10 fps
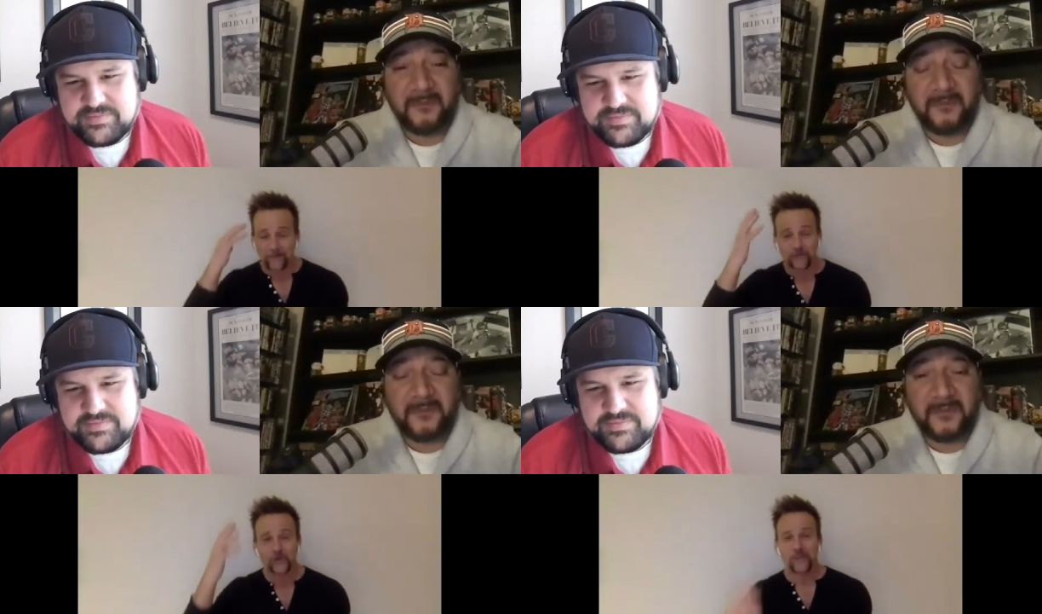Speaker 1: of
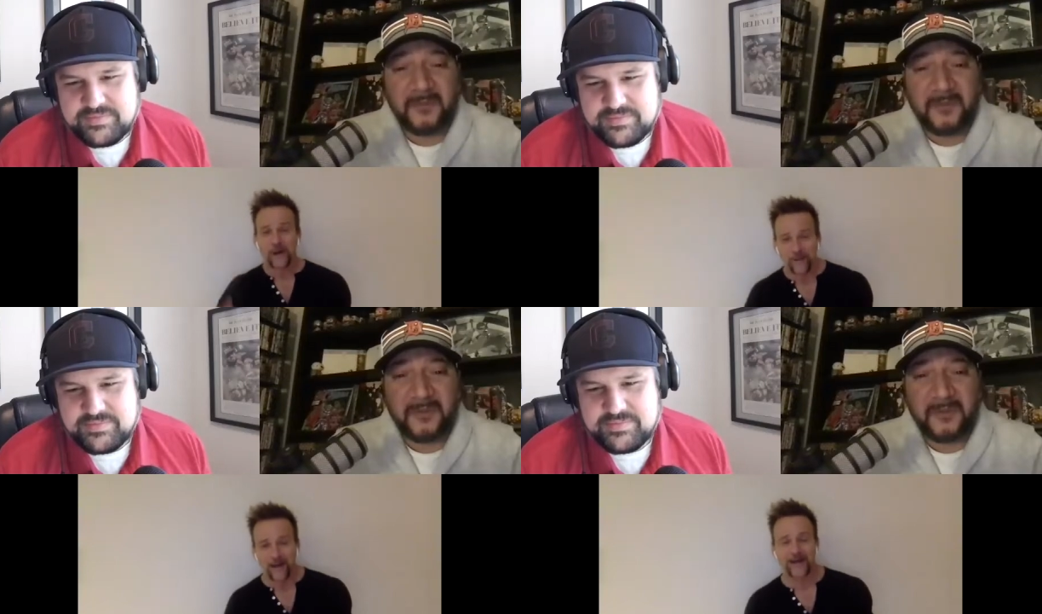blew my
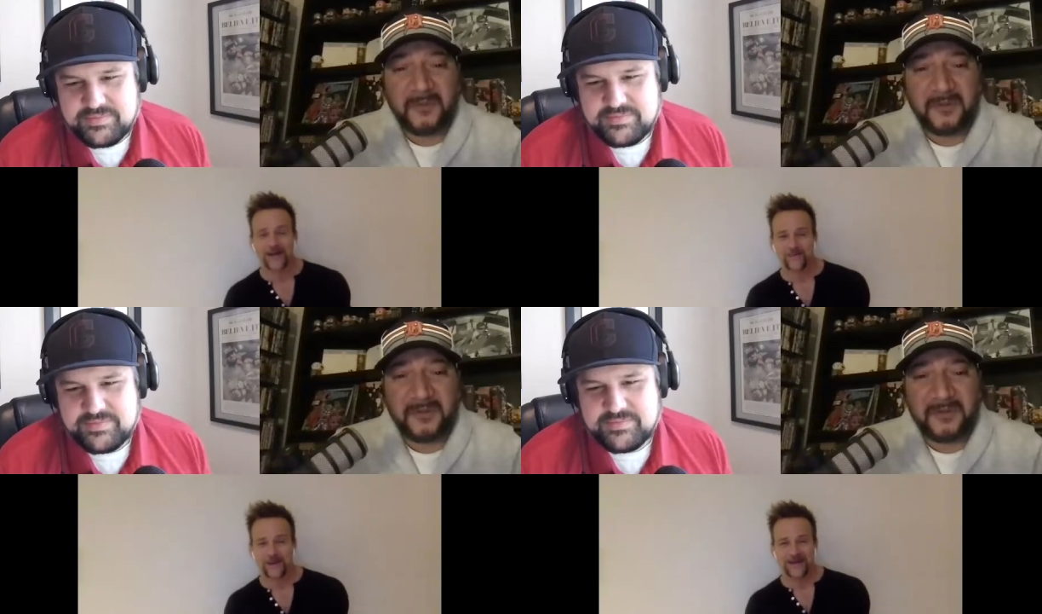
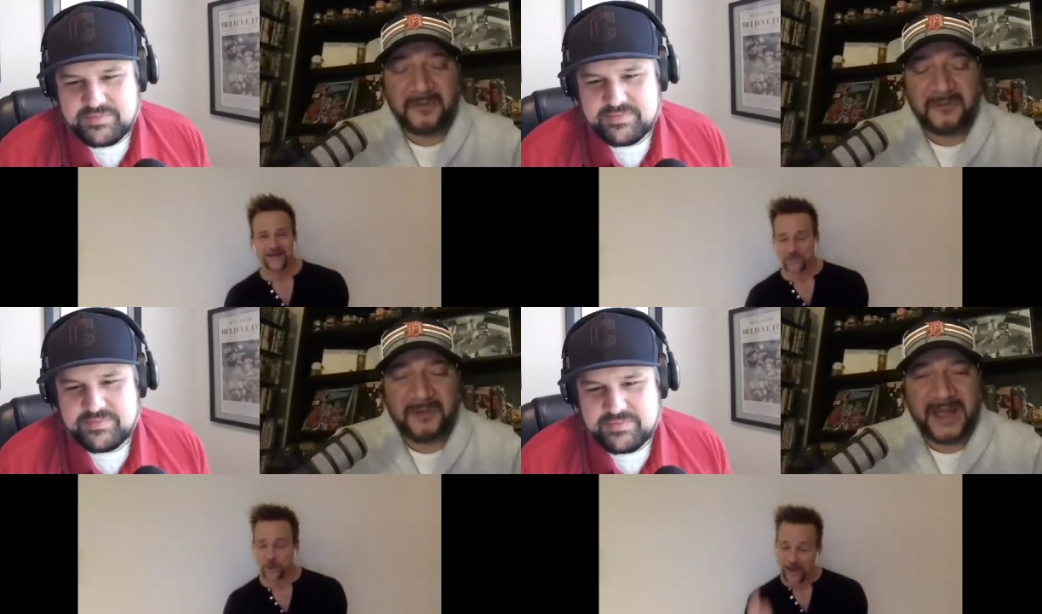mind, man.
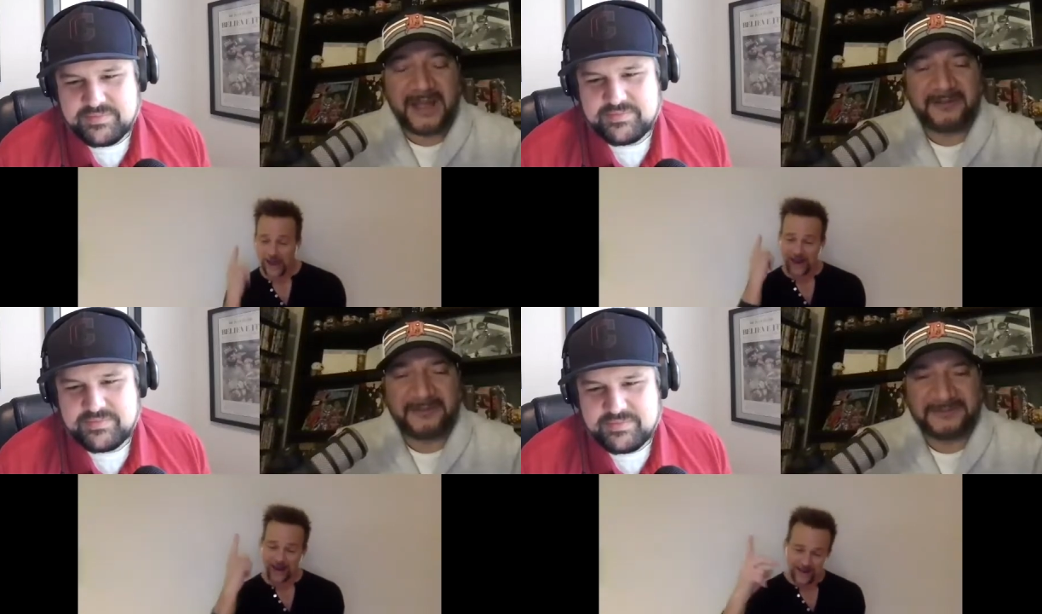Wow. So I,
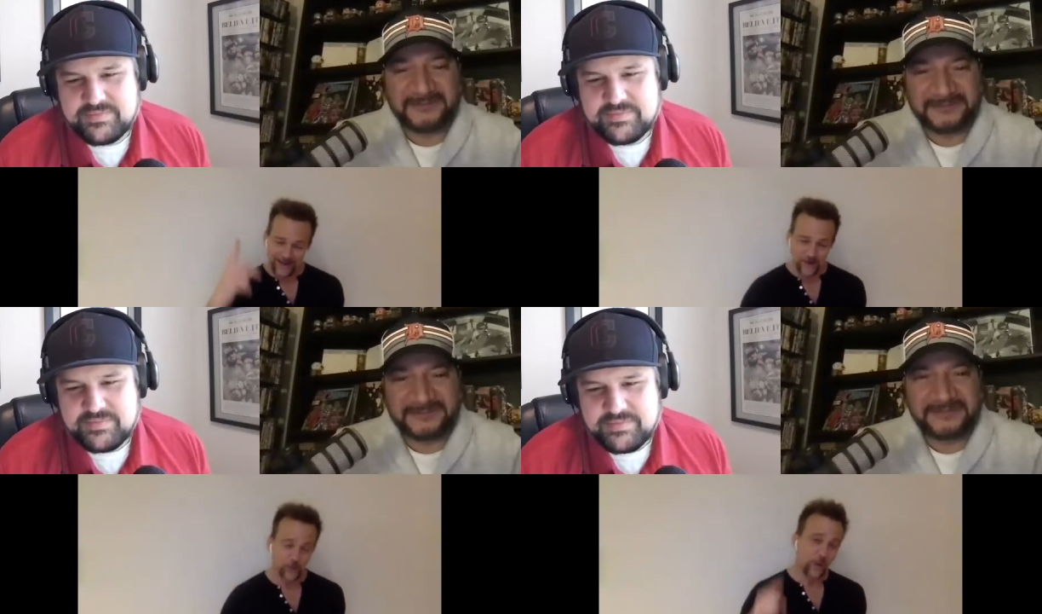I,
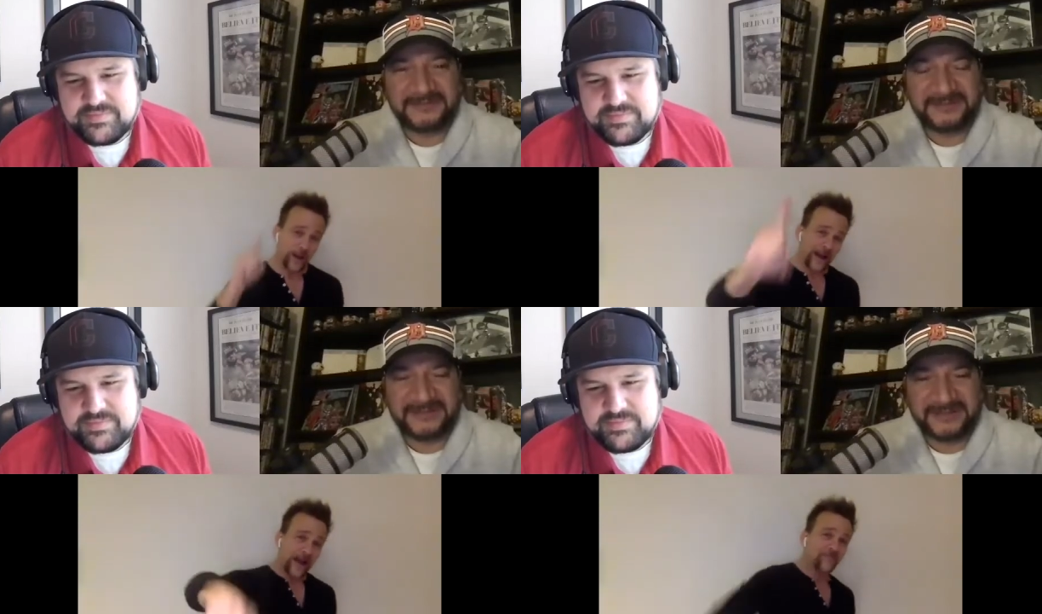you're
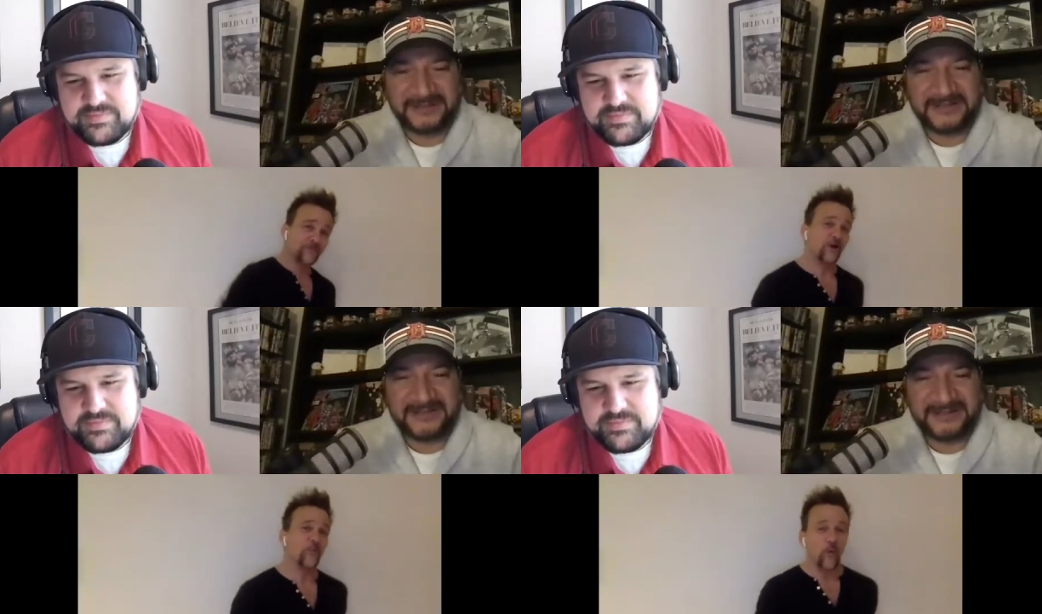right. I have
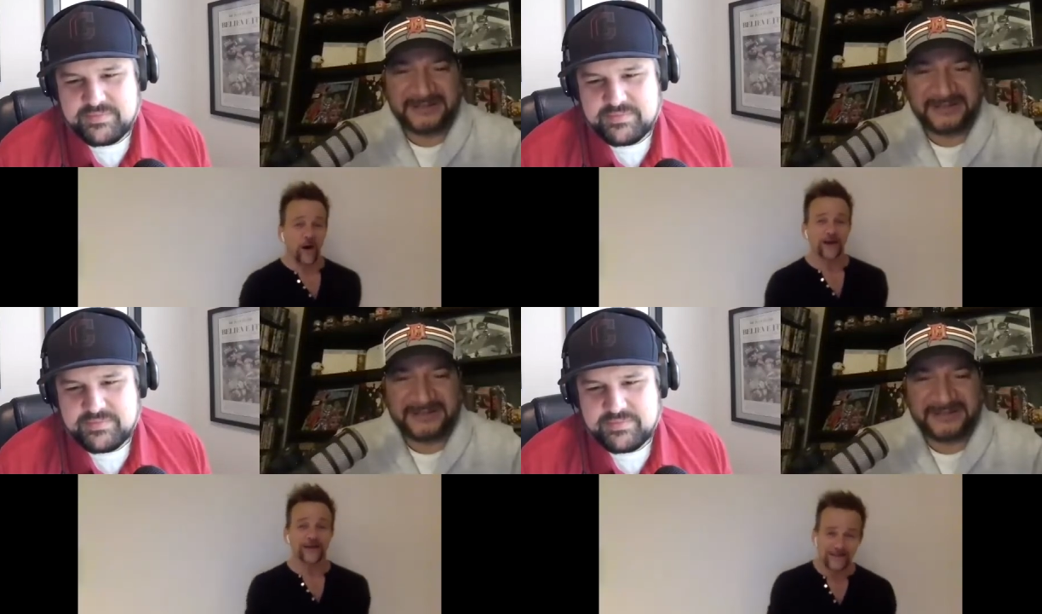done
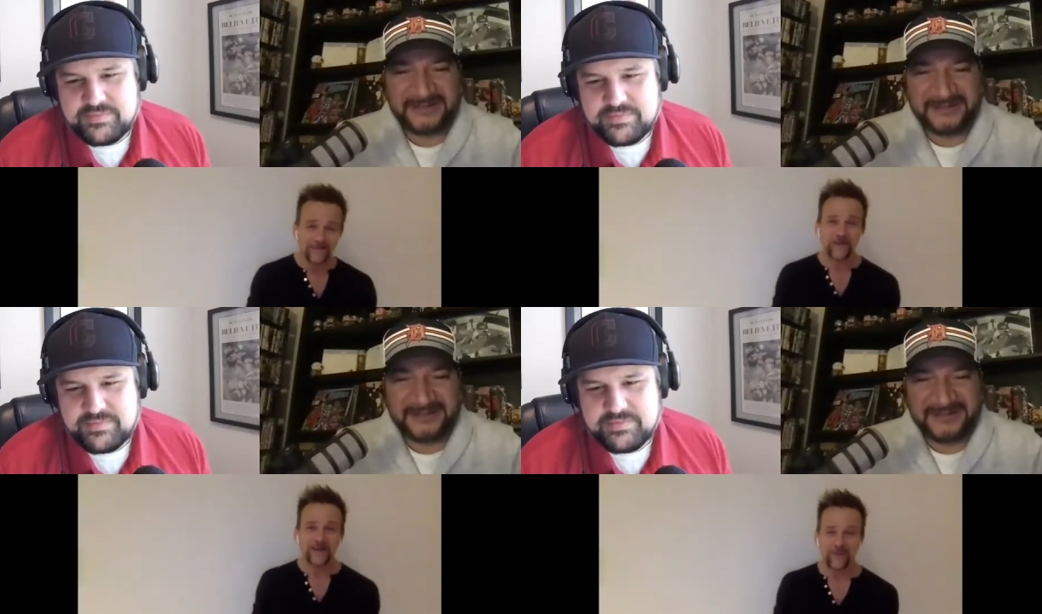one
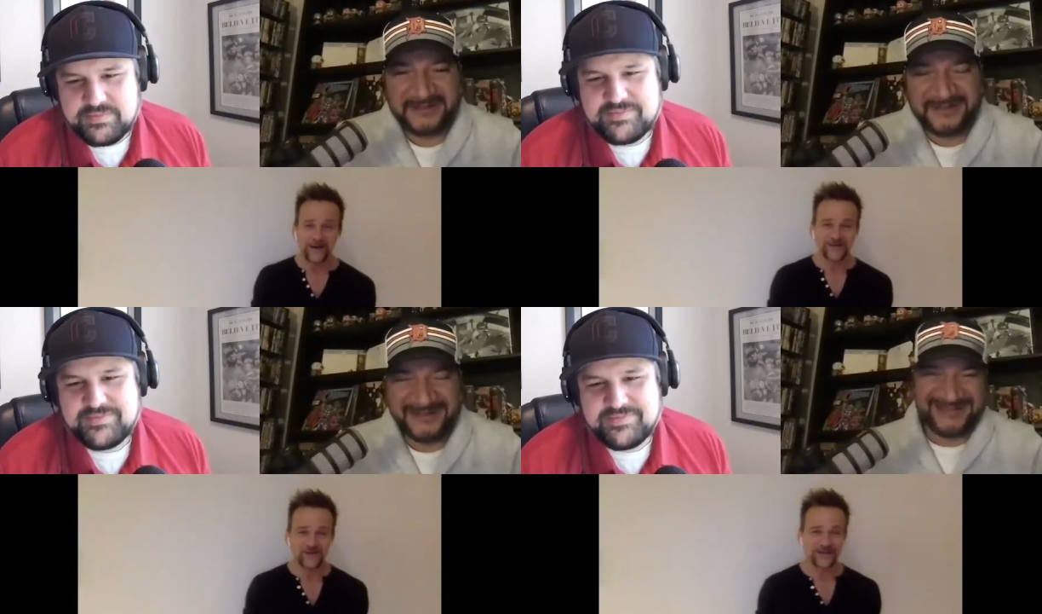big
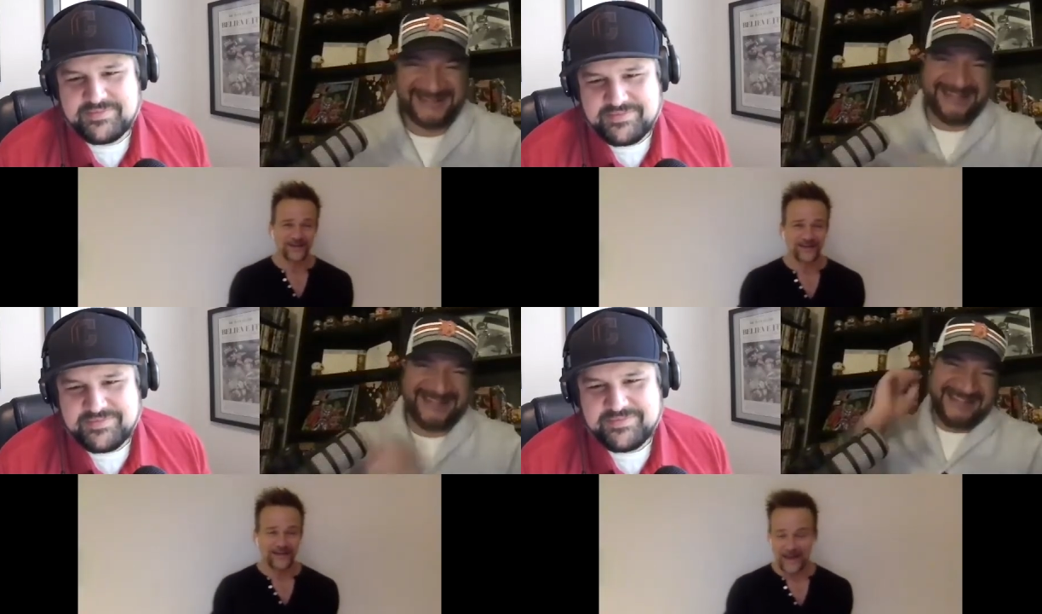budget,
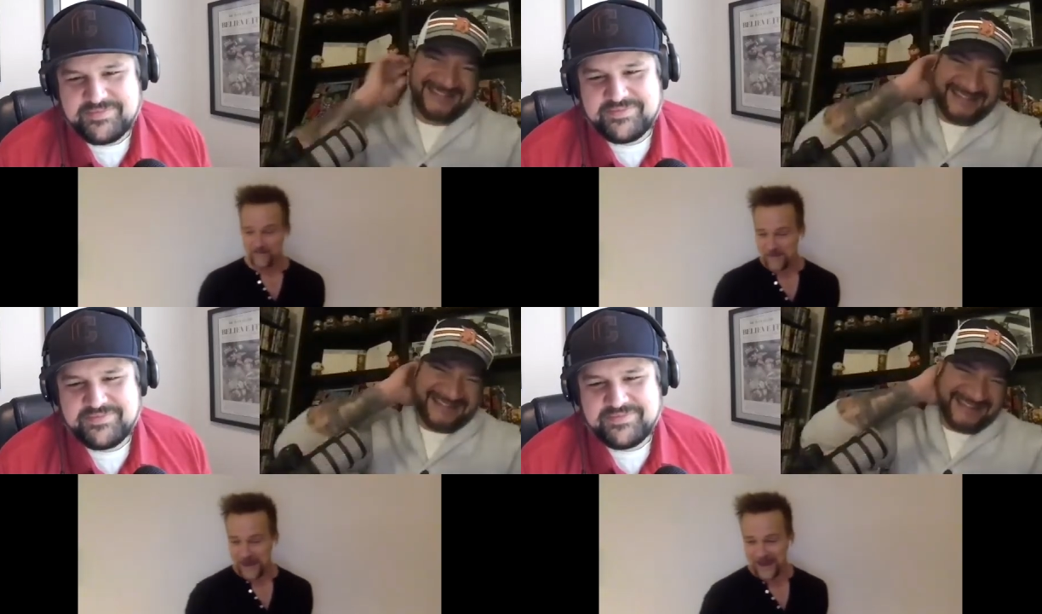and
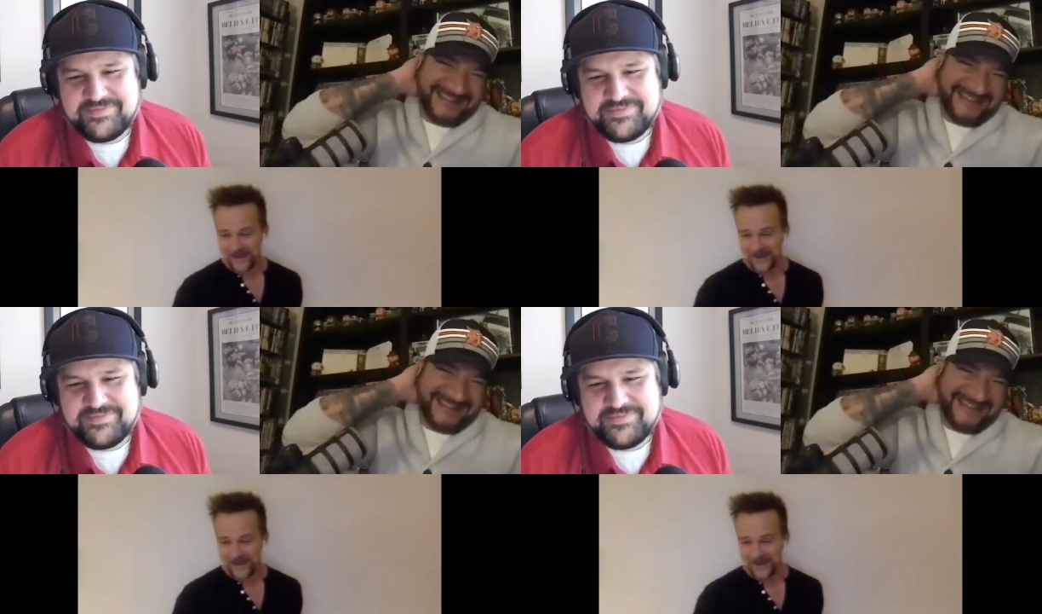man,